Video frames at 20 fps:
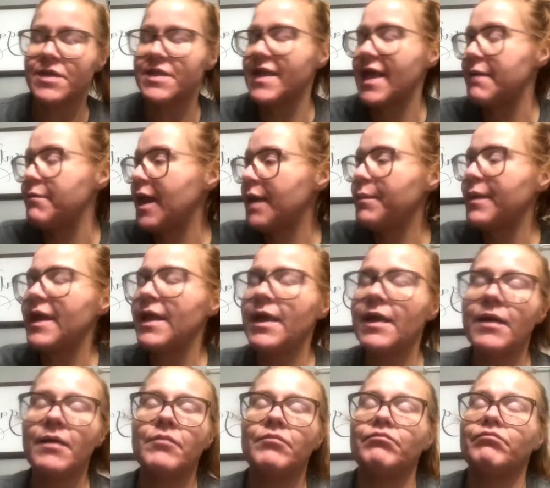They may
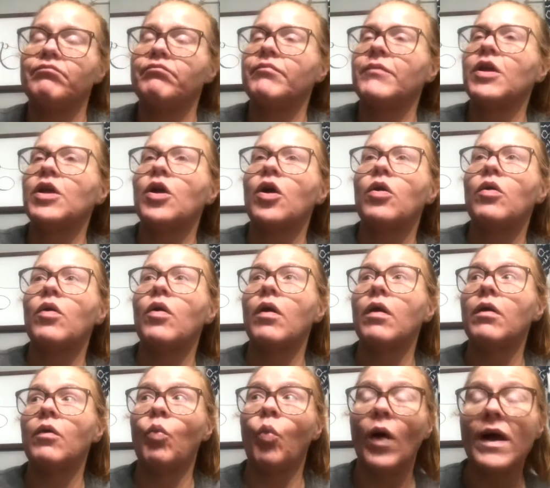be, you know,
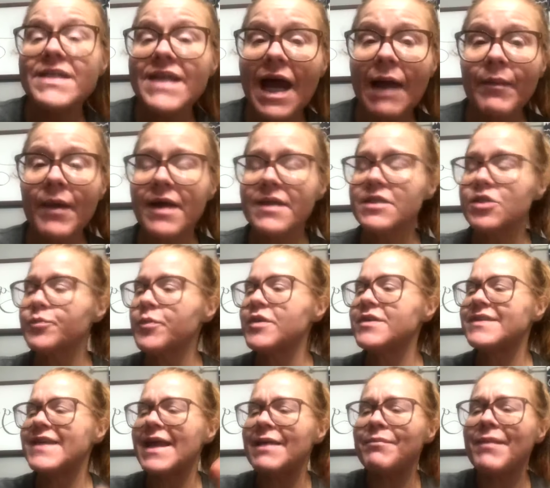one time customers,
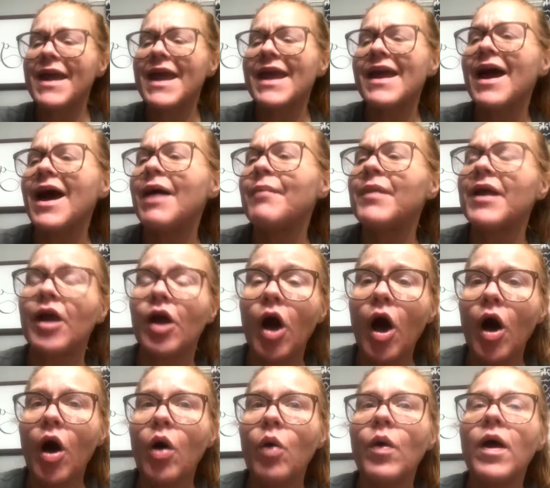they may come and
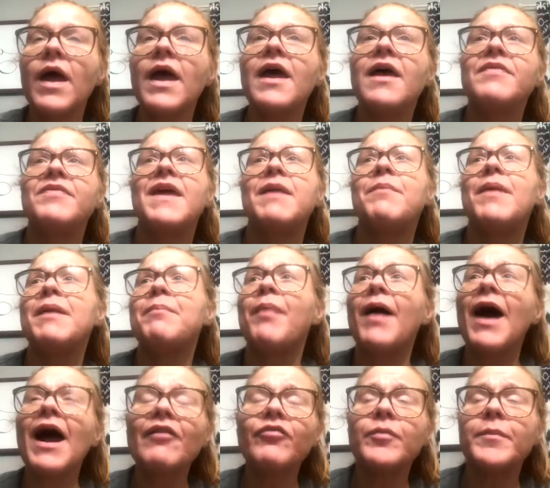go, they may
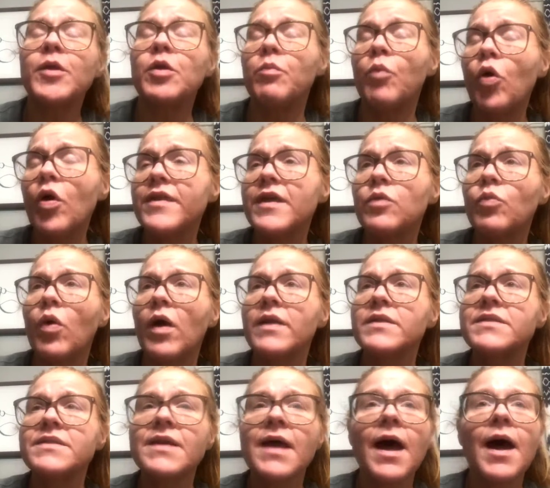buy from you more than
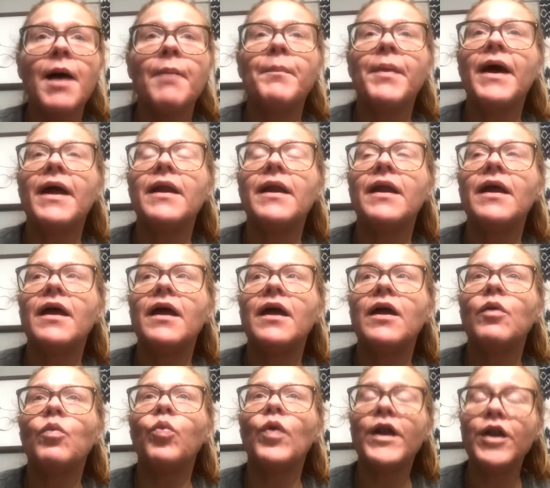once, but
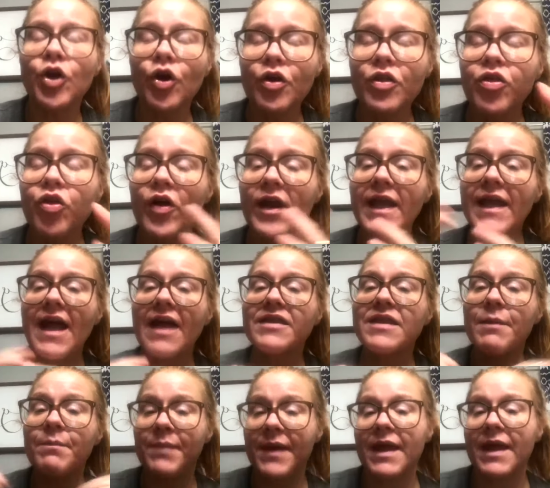when you're looking at
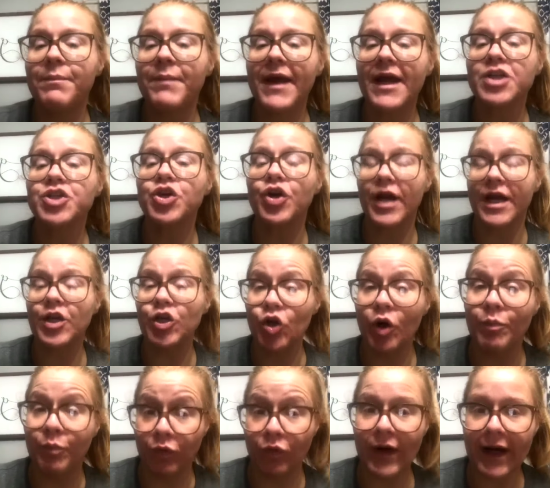the big picture in your
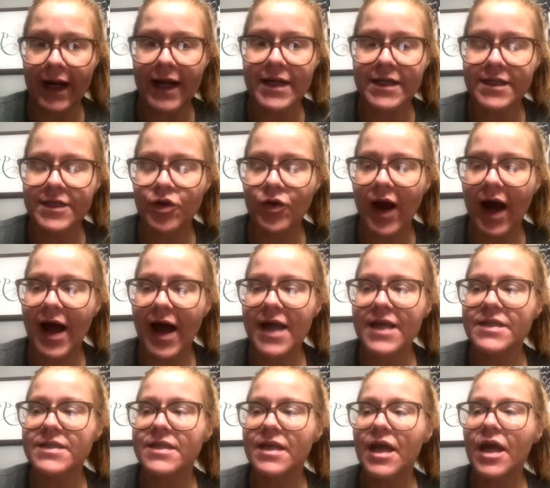brand, you
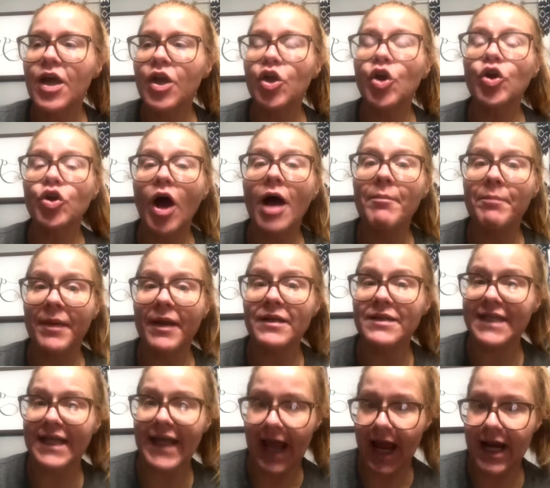guys, you're not
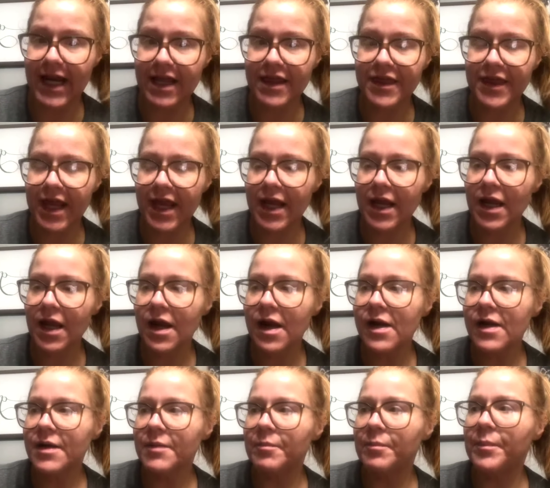building anything
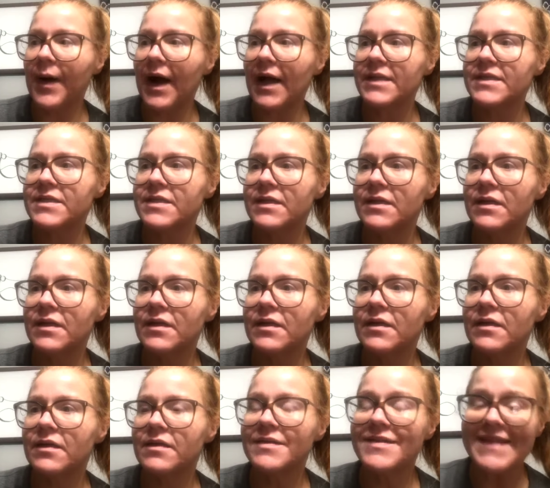but
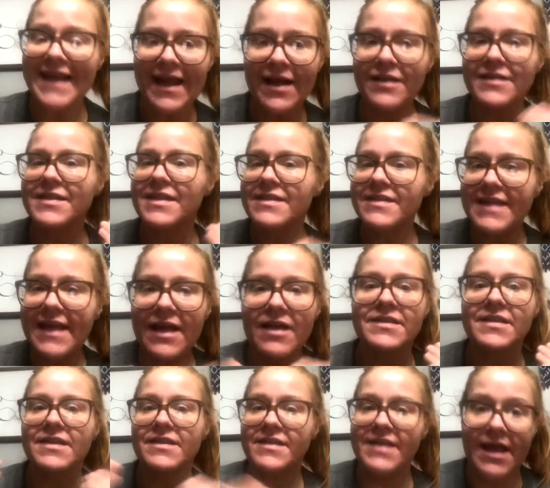sales,
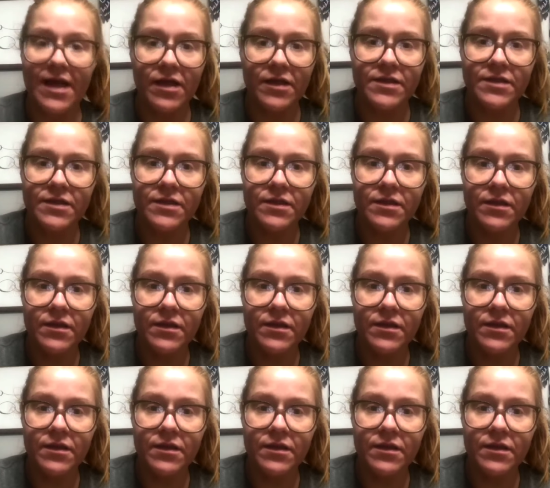sales, sales.